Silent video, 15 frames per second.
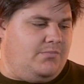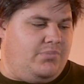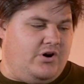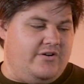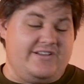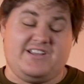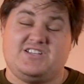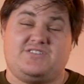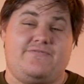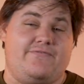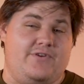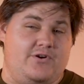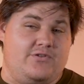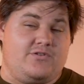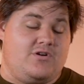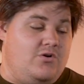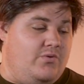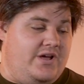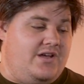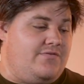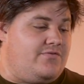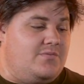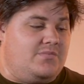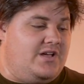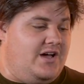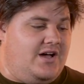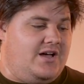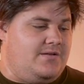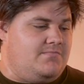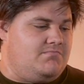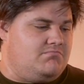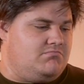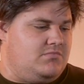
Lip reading: pulling us further away from God